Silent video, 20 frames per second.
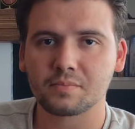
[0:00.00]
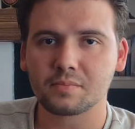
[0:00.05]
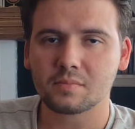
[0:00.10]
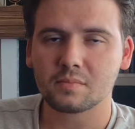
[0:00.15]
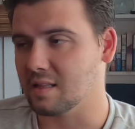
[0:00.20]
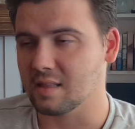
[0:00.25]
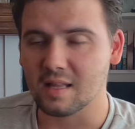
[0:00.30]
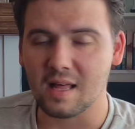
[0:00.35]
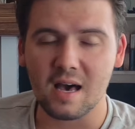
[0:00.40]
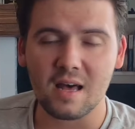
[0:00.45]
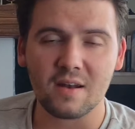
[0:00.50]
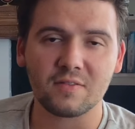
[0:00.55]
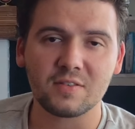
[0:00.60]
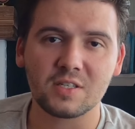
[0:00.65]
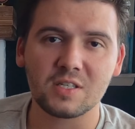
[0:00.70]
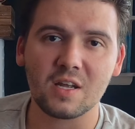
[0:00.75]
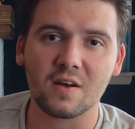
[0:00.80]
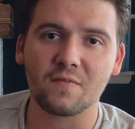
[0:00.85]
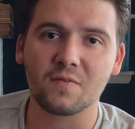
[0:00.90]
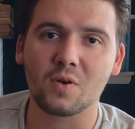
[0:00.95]
A lot of
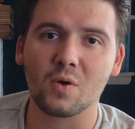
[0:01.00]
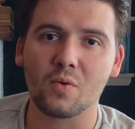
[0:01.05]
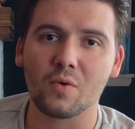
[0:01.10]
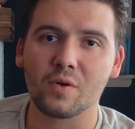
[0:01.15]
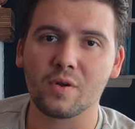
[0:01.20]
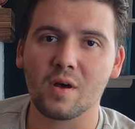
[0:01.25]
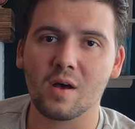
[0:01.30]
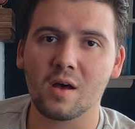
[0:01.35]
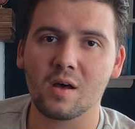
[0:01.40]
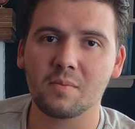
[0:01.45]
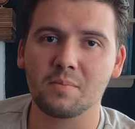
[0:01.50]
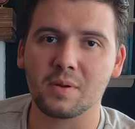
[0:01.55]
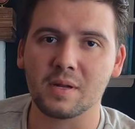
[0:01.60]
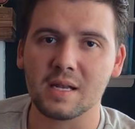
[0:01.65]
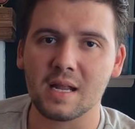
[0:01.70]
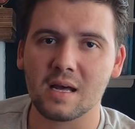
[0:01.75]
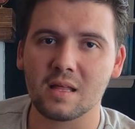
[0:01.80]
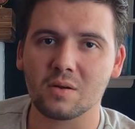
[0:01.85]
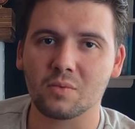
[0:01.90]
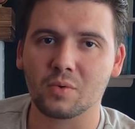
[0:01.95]
stuff going on,
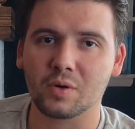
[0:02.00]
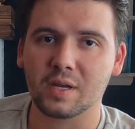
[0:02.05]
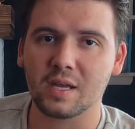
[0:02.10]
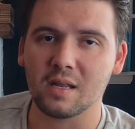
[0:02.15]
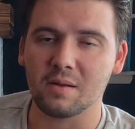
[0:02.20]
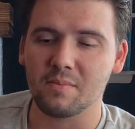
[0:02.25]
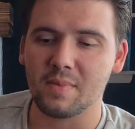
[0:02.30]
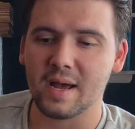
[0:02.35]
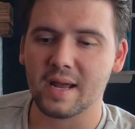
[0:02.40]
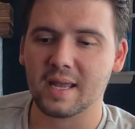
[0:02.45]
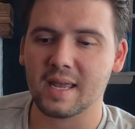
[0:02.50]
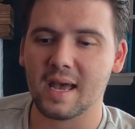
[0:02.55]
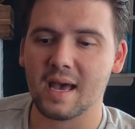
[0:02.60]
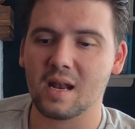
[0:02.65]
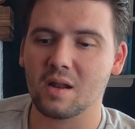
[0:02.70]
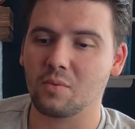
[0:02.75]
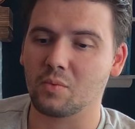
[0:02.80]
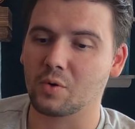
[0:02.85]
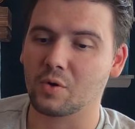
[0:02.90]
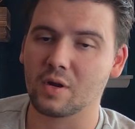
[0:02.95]
but now that we're getting back
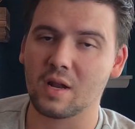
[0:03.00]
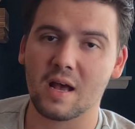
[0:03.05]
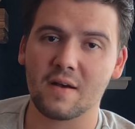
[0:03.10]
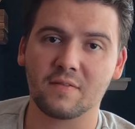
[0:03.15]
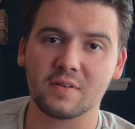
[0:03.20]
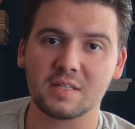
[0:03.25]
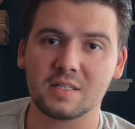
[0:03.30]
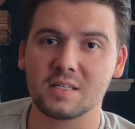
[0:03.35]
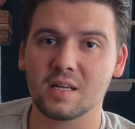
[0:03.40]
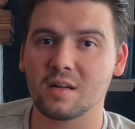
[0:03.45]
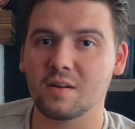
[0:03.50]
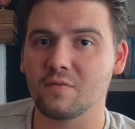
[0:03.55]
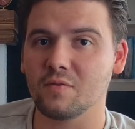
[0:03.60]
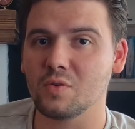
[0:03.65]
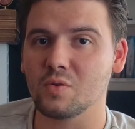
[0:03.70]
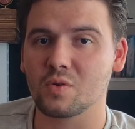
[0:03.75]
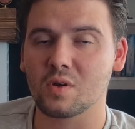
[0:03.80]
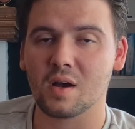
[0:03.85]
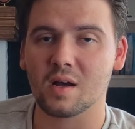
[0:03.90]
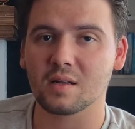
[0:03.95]
at it, we're gonna have a ton of
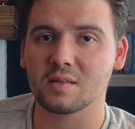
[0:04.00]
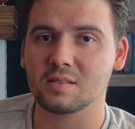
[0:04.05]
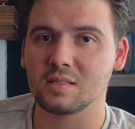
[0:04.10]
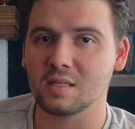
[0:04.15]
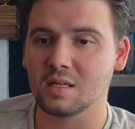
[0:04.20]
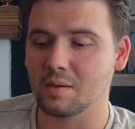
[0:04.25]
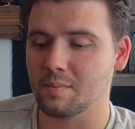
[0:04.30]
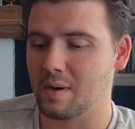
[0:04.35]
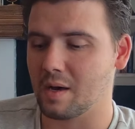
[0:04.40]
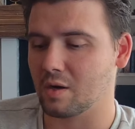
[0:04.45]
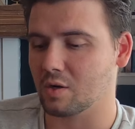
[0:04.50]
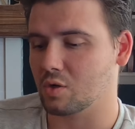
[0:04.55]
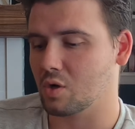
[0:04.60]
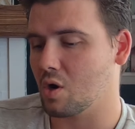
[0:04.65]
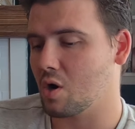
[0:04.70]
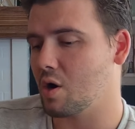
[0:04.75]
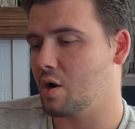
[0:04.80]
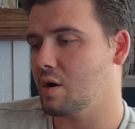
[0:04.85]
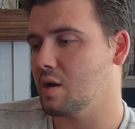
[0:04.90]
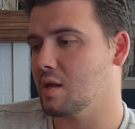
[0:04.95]
new content about our
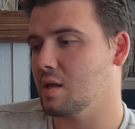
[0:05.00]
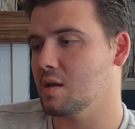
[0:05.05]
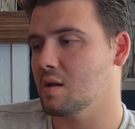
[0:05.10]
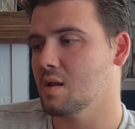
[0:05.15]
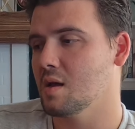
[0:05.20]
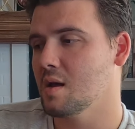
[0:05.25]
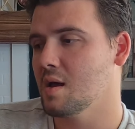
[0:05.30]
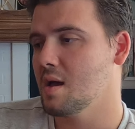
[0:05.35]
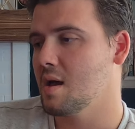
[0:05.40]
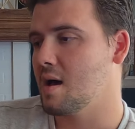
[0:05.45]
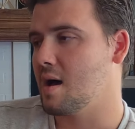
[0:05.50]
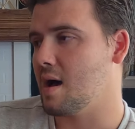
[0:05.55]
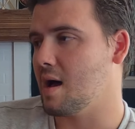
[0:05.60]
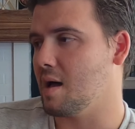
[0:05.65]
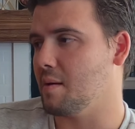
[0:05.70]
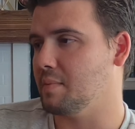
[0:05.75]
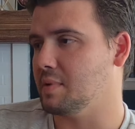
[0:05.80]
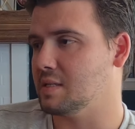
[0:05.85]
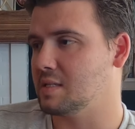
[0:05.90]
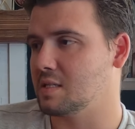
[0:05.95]
garden,
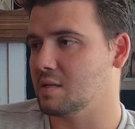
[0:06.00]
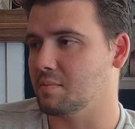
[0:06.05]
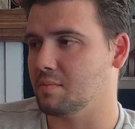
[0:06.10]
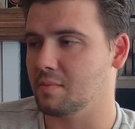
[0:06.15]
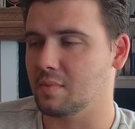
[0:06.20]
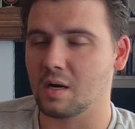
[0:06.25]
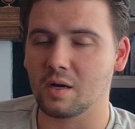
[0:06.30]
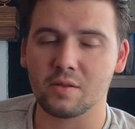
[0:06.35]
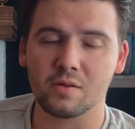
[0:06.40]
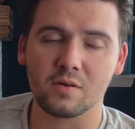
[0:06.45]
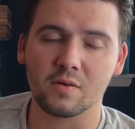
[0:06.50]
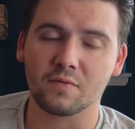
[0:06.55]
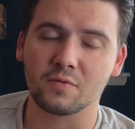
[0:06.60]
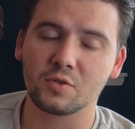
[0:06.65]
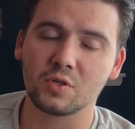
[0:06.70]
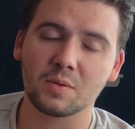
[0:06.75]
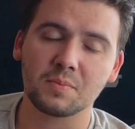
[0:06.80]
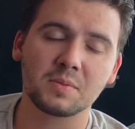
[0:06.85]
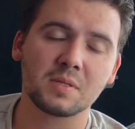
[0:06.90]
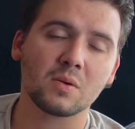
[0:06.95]
and some other
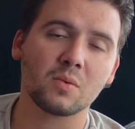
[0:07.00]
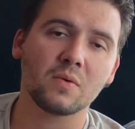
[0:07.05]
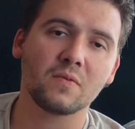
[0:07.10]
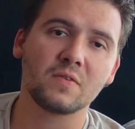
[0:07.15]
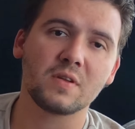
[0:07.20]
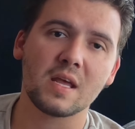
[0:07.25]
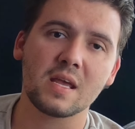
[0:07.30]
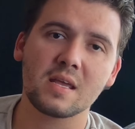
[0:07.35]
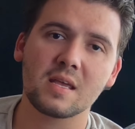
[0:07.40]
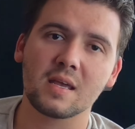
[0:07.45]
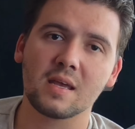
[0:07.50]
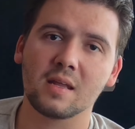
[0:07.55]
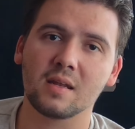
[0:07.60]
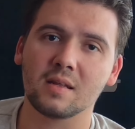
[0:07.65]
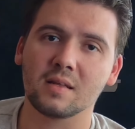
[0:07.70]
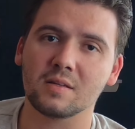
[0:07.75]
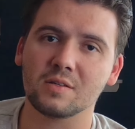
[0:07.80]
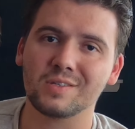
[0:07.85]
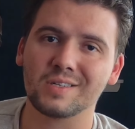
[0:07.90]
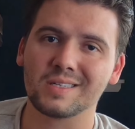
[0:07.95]
trips that we've
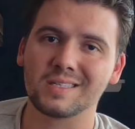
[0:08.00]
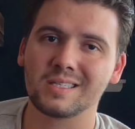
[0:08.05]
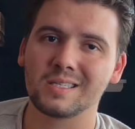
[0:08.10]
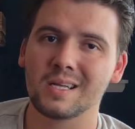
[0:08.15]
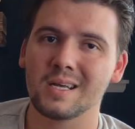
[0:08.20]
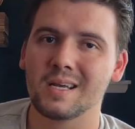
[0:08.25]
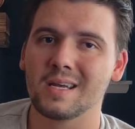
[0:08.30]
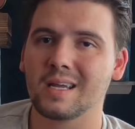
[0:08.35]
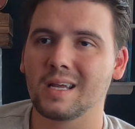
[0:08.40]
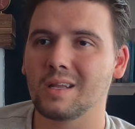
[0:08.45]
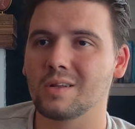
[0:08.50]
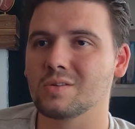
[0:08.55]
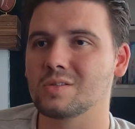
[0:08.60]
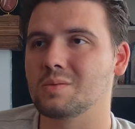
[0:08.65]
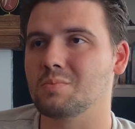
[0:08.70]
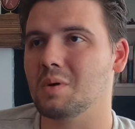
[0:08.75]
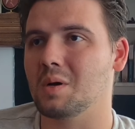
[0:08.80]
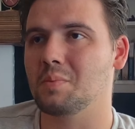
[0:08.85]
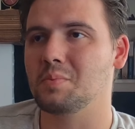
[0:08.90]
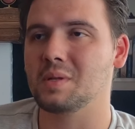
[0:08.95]
taken, and just,
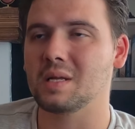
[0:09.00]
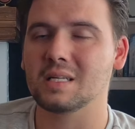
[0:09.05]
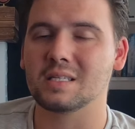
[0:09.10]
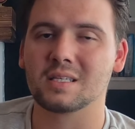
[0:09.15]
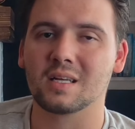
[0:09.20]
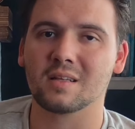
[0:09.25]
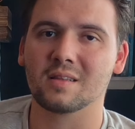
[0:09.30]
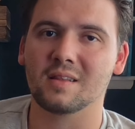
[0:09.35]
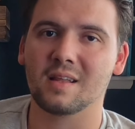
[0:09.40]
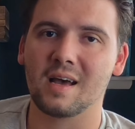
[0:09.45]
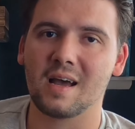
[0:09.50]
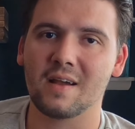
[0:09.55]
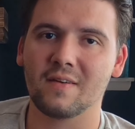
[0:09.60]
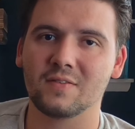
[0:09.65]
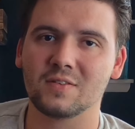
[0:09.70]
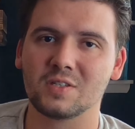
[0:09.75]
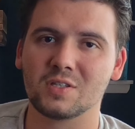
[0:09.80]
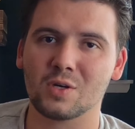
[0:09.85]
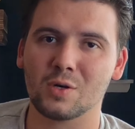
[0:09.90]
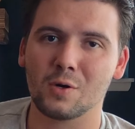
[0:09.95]
some updates on
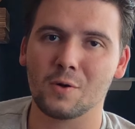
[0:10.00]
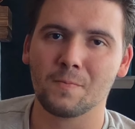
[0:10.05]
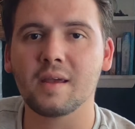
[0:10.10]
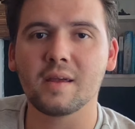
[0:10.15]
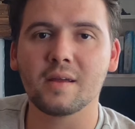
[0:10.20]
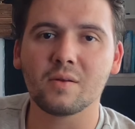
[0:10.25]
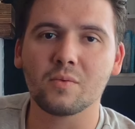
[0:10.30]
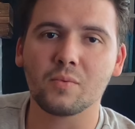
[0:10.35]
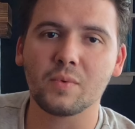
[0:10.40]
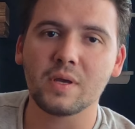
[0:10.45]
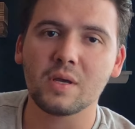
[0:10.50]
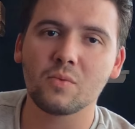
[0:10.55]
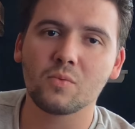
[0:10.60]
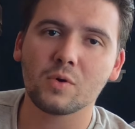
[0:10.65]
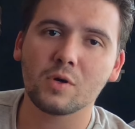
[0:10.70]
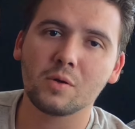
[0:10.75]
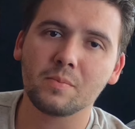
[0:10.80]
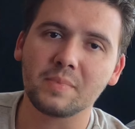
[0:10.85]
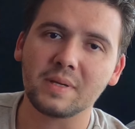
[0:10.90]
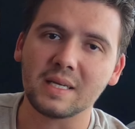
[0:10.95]
life. And we
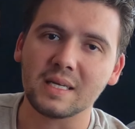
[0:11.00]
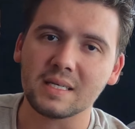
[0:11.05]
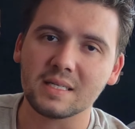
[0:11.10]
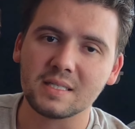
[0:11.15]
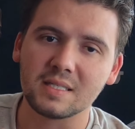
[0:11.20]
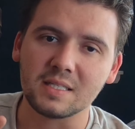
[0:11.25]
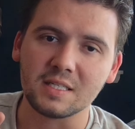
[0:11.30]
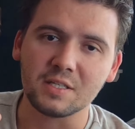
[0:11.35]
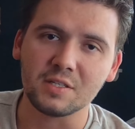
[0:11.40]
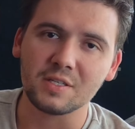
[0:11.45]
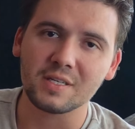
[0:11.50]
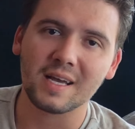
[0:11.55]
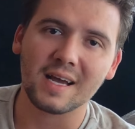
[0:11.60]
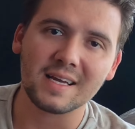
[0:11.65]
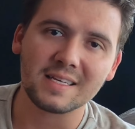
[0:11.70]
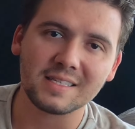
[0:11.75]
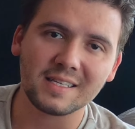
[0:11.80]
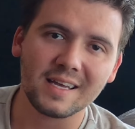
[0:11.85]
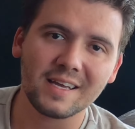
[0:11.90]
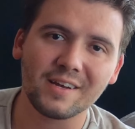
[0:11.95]
will be seeing you
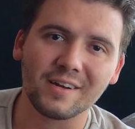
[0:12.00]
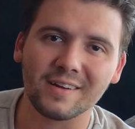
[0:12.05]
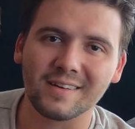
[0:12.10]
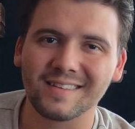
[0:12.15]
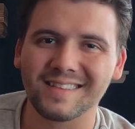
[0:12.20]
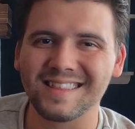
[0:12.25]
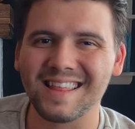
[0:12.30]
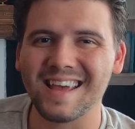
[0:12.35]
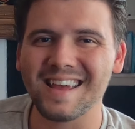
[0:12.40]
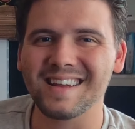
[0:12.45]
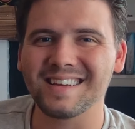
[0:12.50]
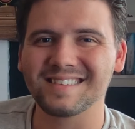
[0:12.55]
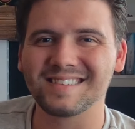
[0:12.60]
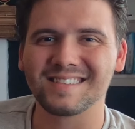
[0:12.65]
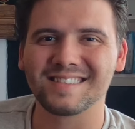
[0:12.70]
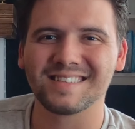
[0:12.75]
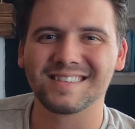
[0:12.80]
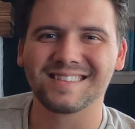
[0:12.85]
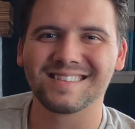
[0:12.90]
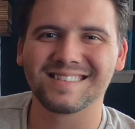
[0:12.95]
guys later.
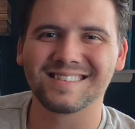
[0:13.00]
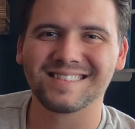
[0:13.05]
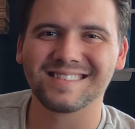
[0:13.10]
Thanks.